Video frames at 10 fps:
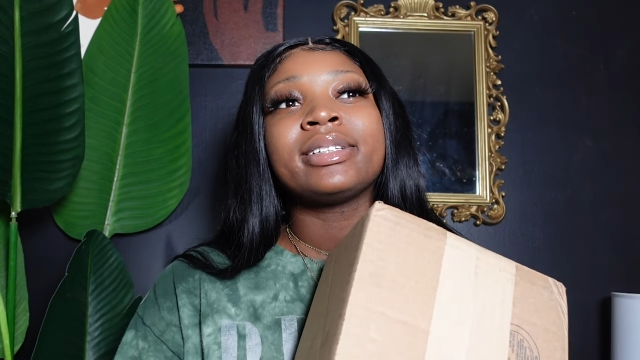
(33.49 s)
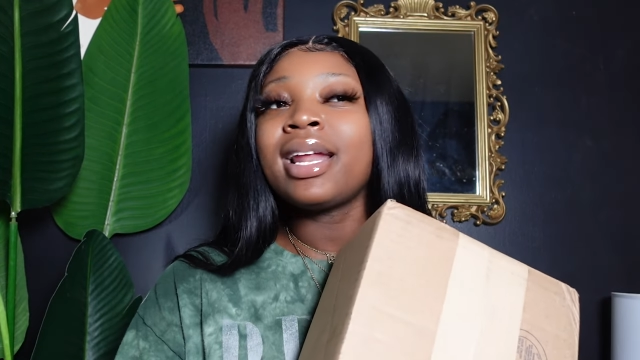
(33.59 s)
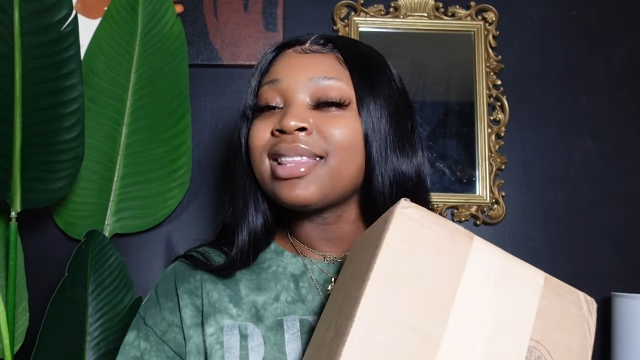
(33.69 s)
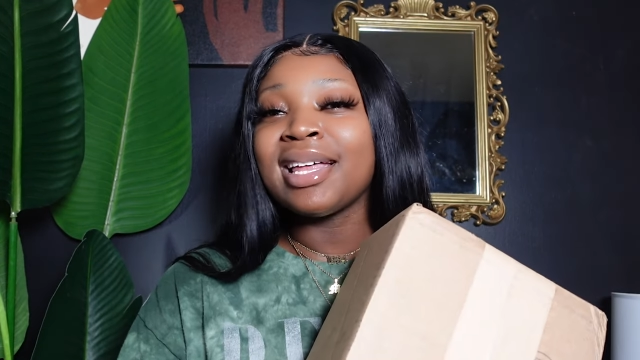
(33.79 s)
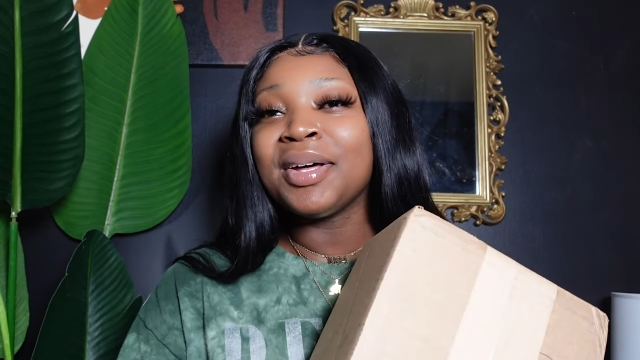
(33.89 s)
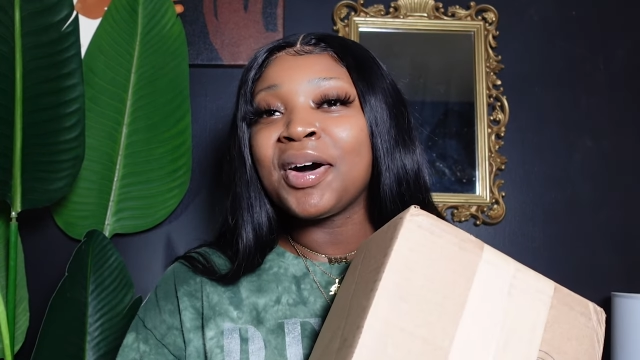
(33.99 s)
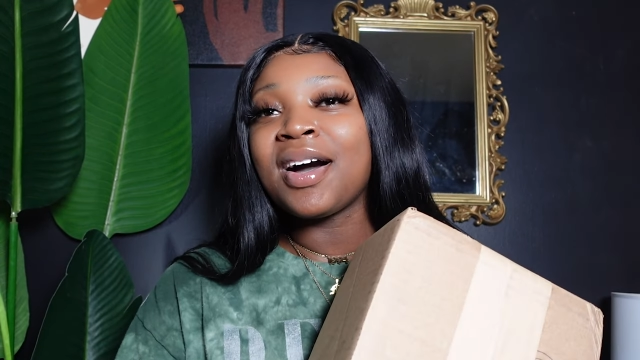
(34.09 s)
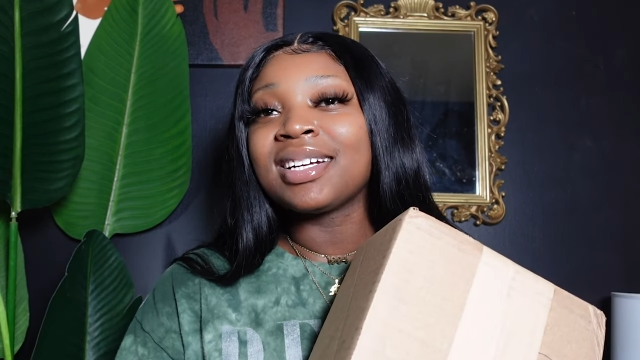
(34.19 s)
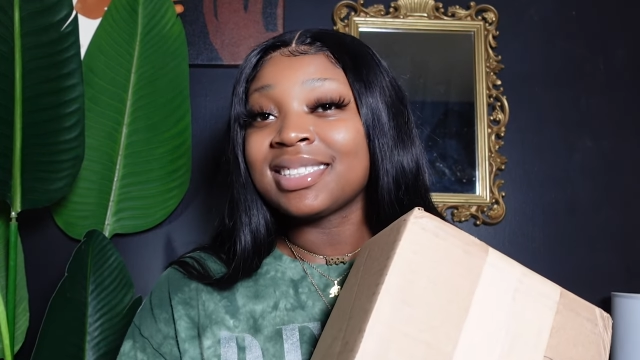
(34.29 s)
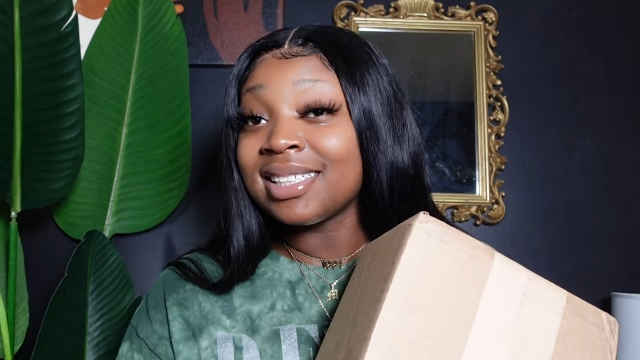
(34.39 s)
not that long
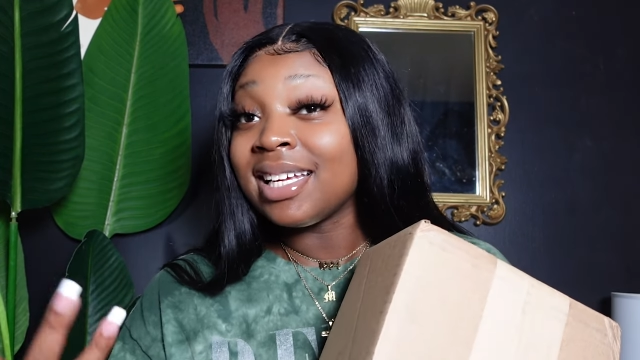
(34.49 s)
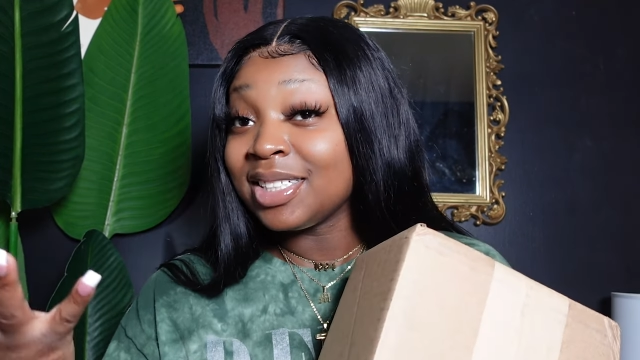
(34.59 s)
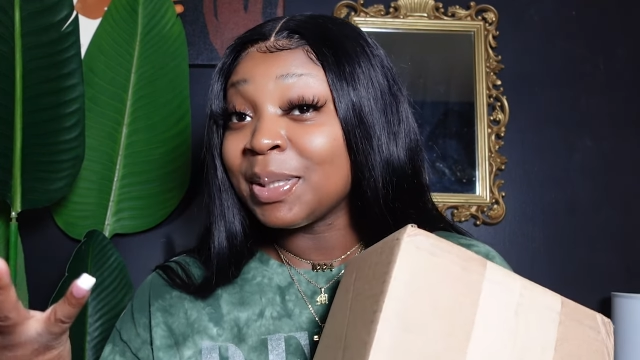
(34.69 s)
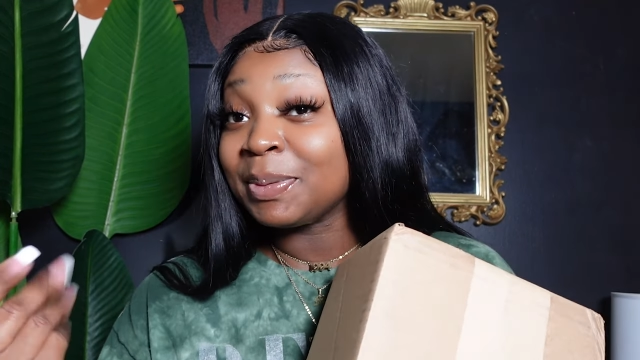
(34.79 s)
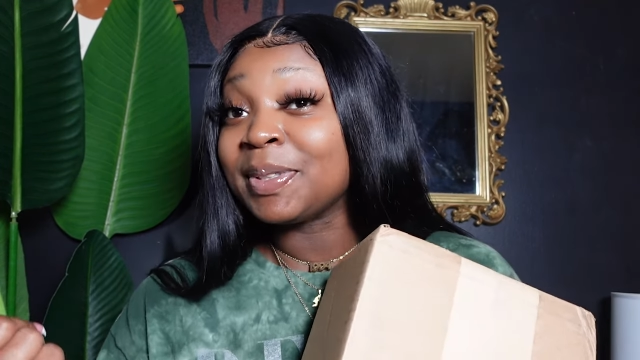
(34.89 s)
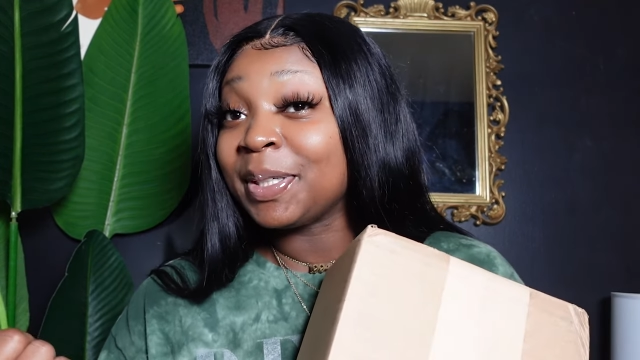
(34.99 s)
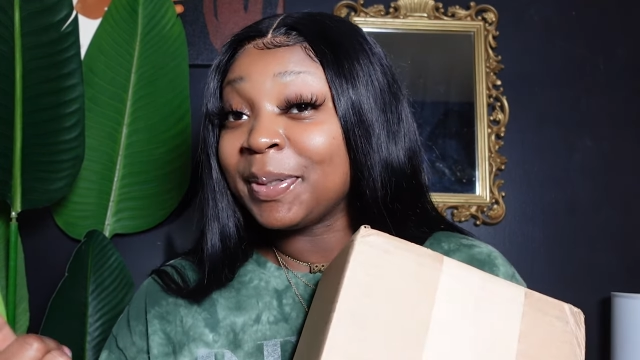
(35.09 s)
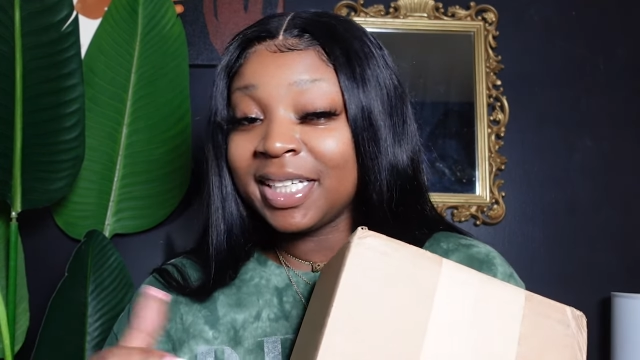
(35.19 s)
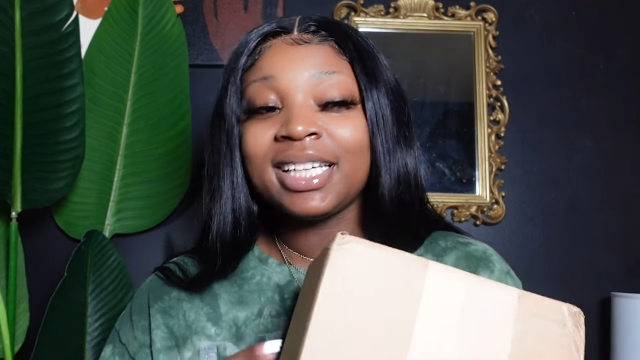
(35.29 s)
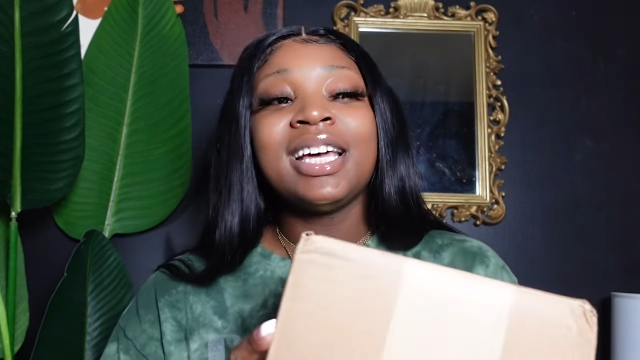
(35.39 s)
honestly they shipped really
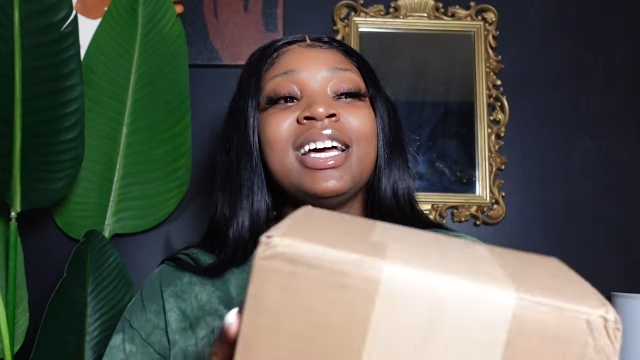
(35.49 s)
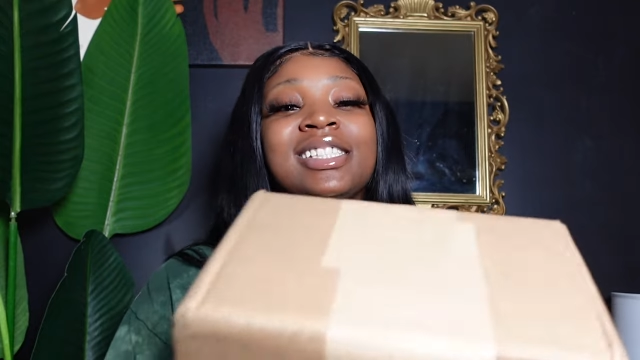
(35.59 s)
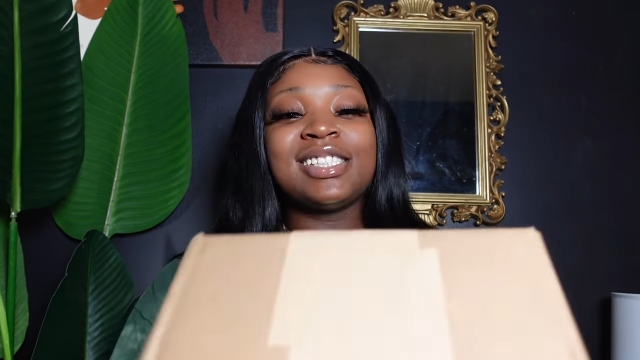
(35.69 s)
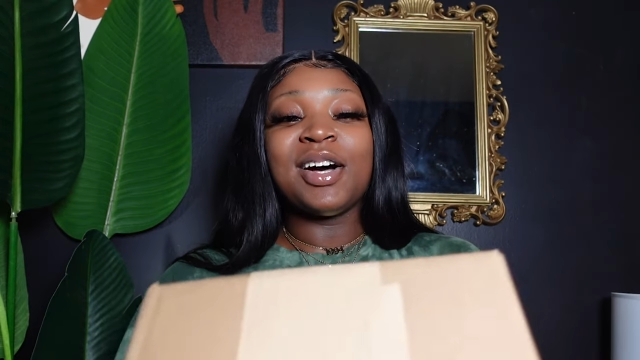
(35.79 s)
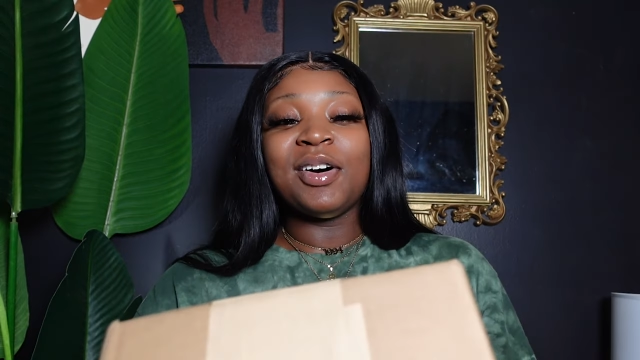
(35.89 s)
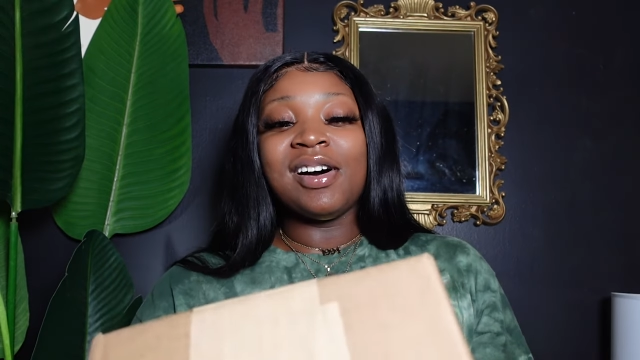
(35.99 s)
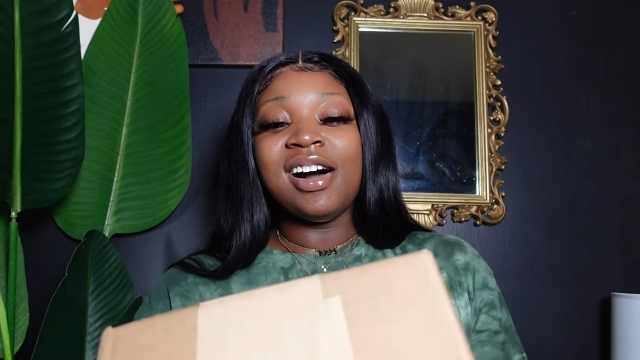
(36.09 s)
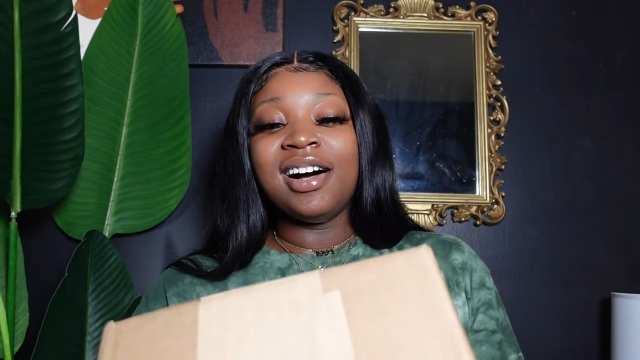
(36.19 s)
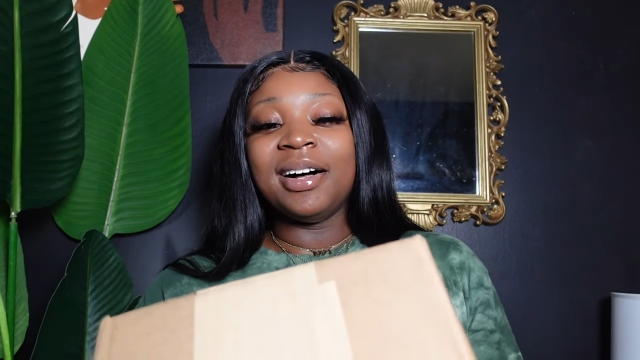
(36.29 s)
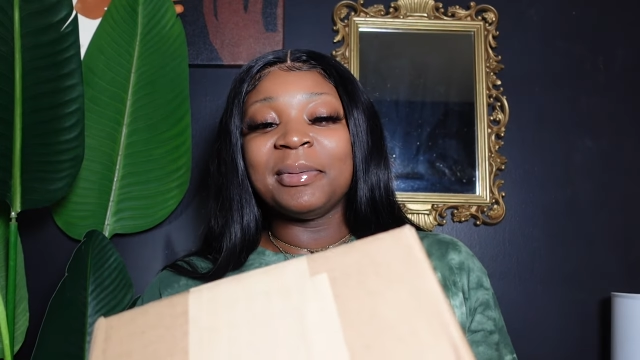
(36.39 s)
quick so
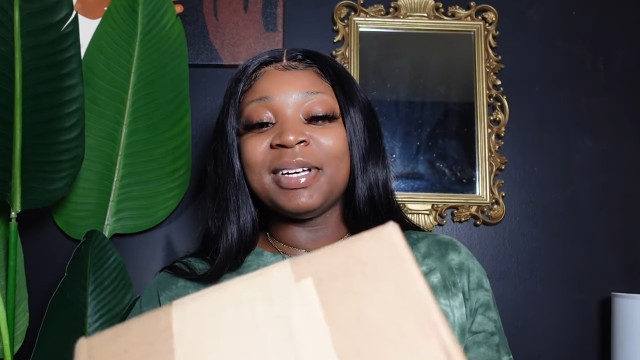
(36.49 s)
um